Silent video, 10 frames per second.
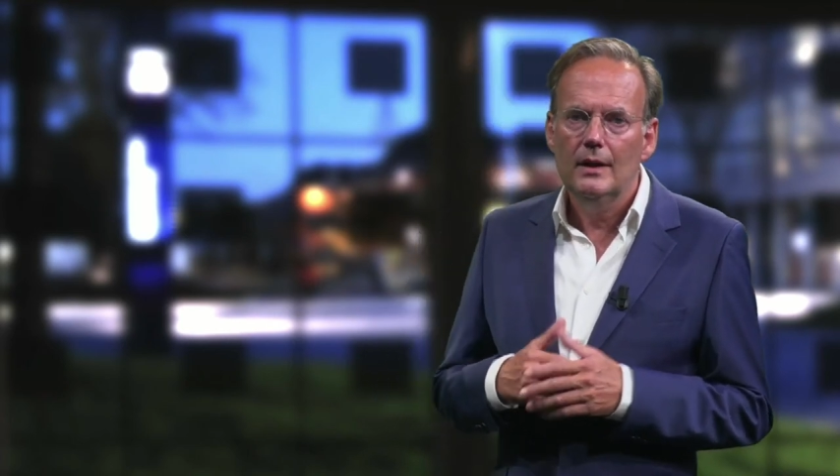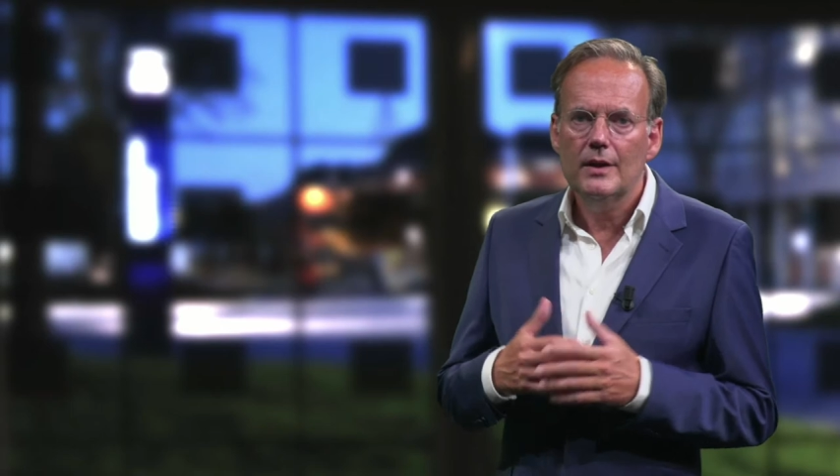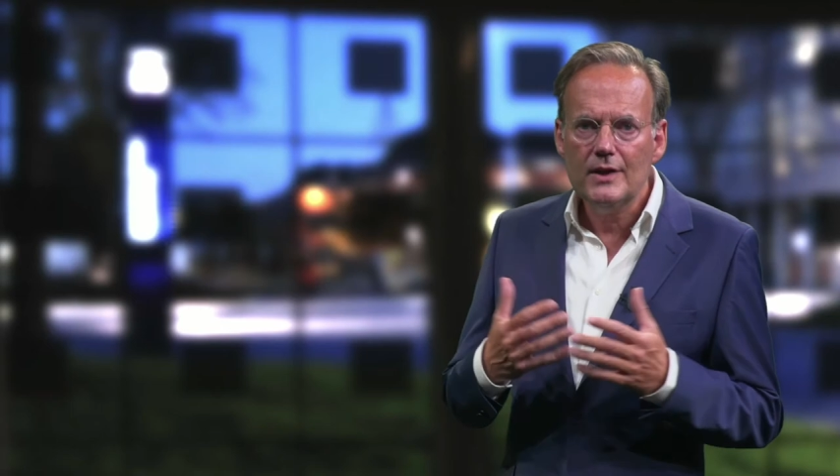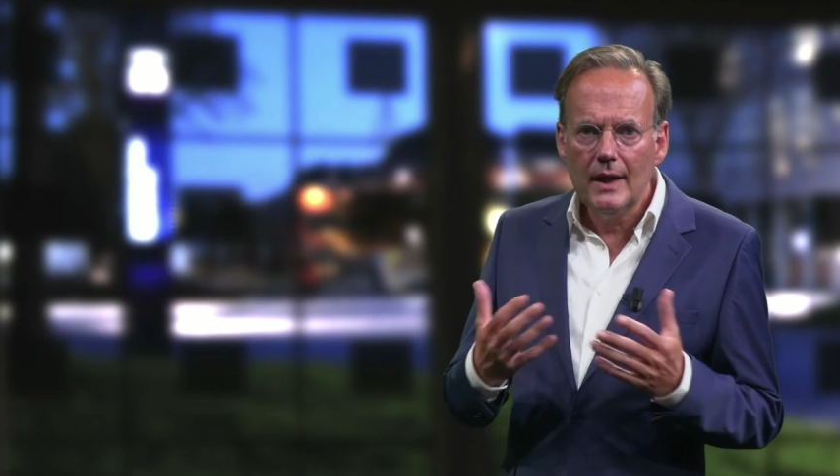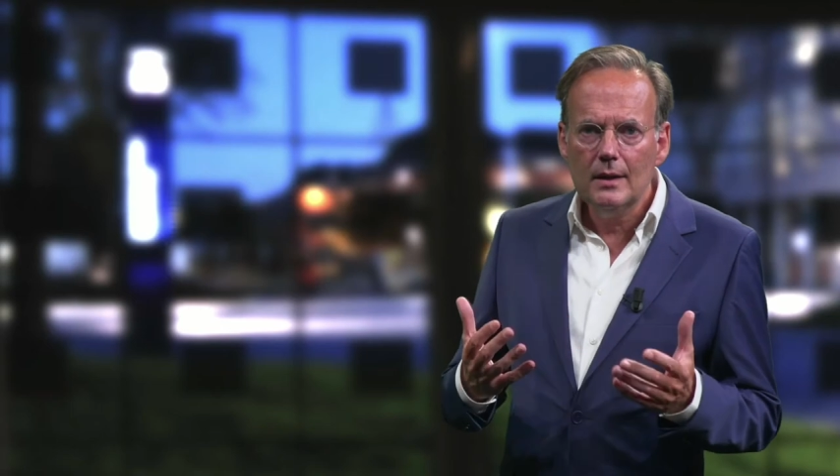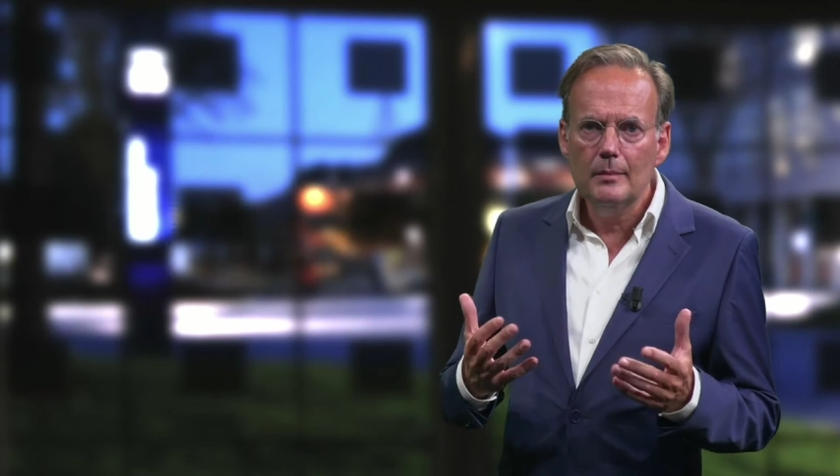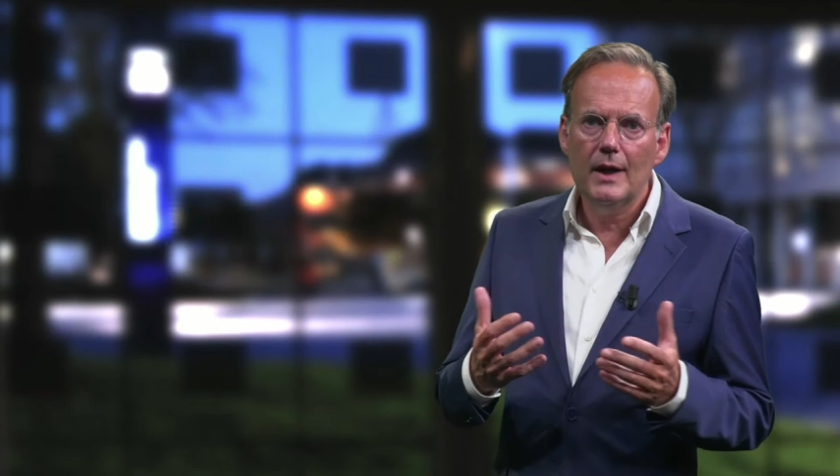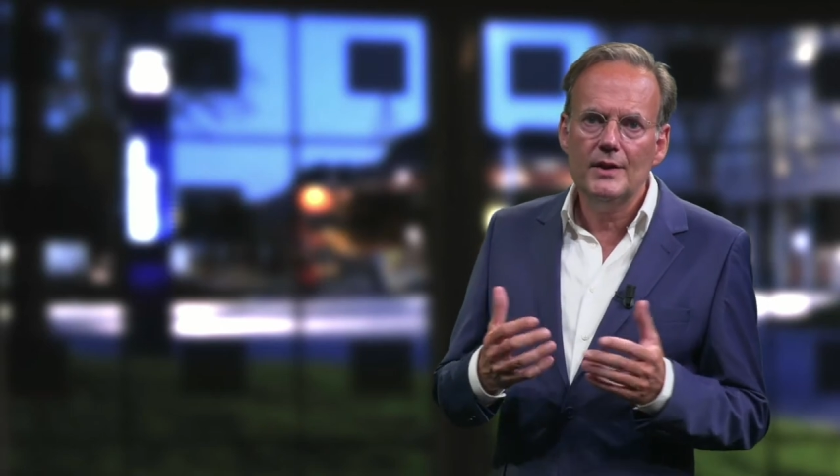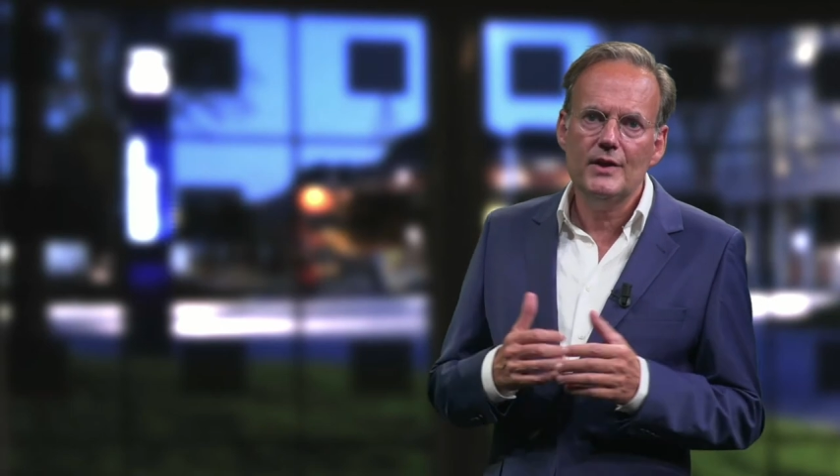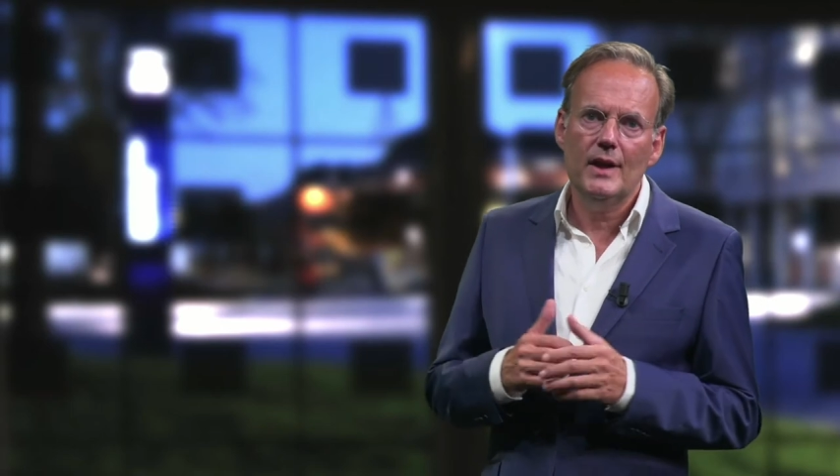The second
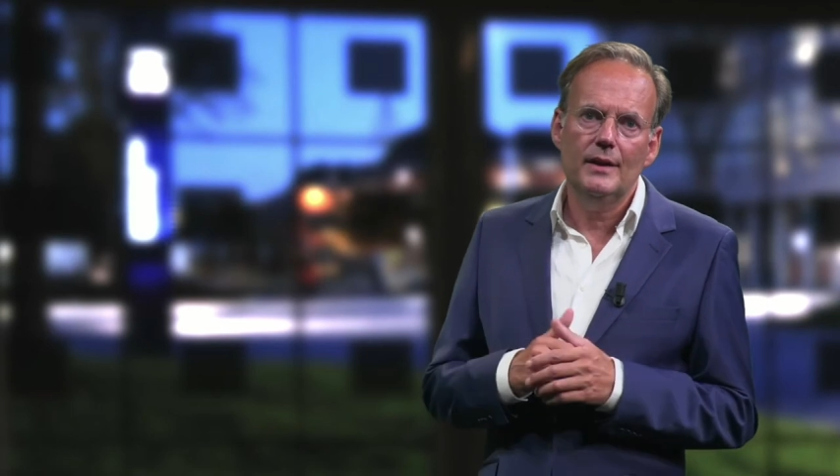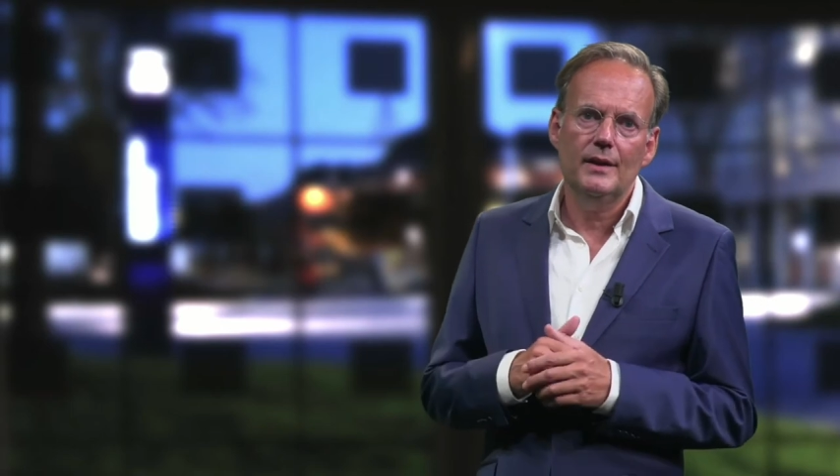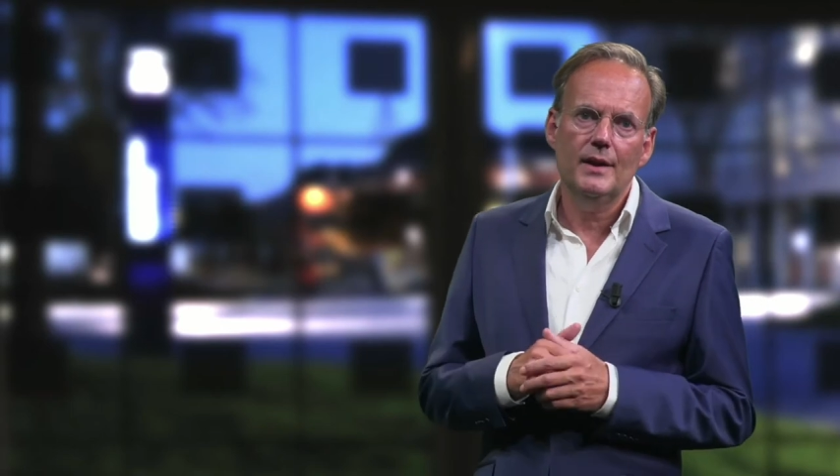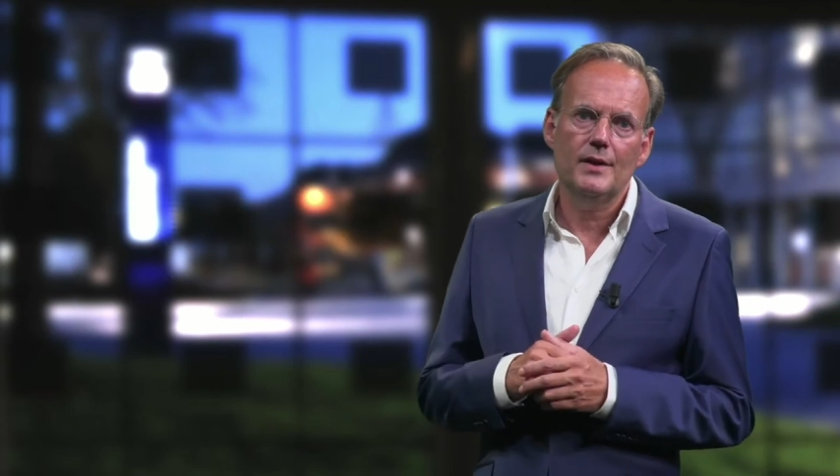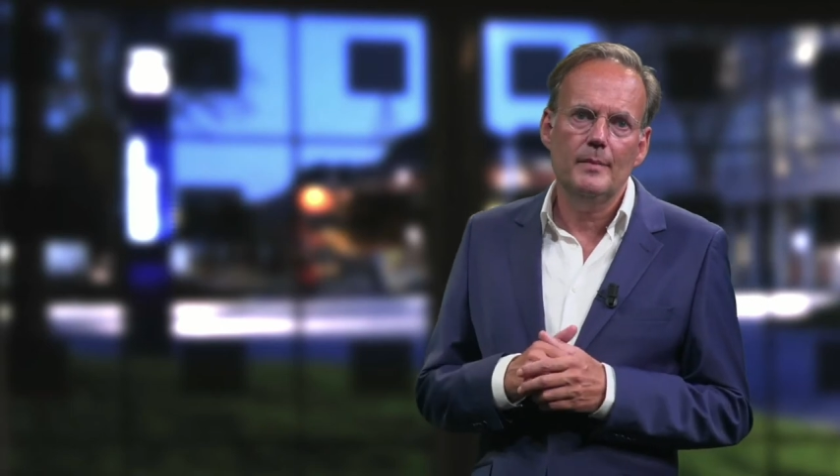mindset is